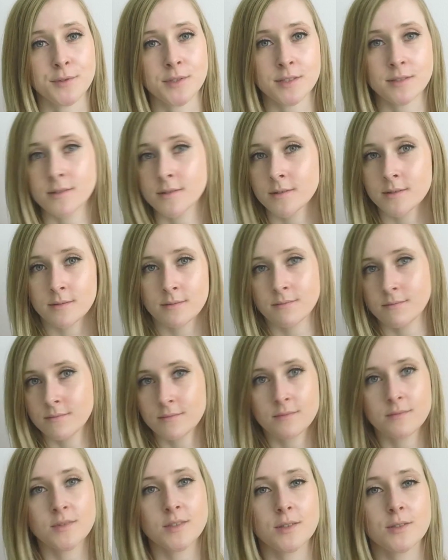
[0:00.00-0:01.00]

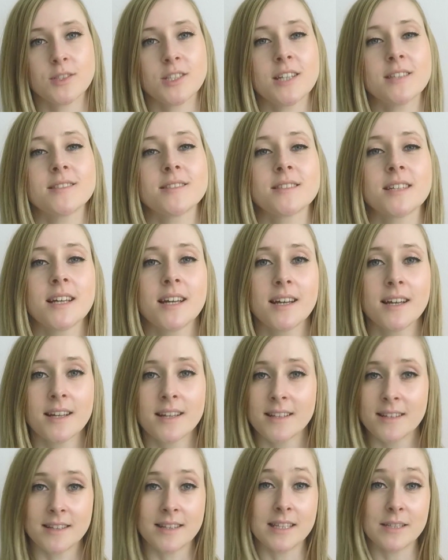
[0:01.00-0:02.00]
Just
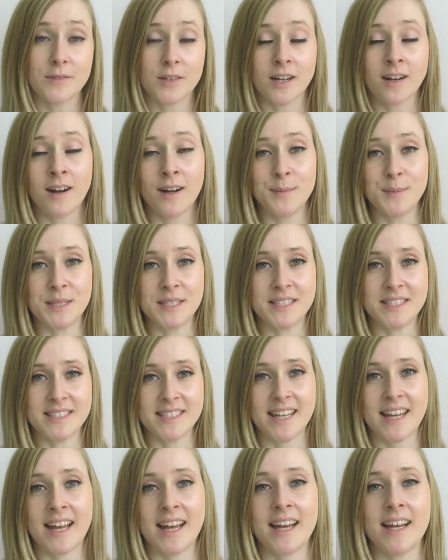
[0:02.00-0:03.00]
leave a comment
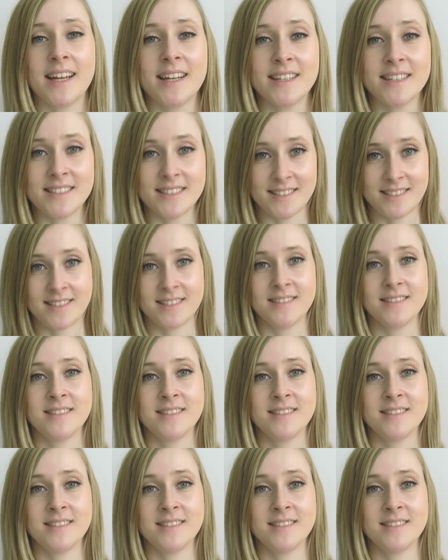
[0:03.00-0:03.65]
and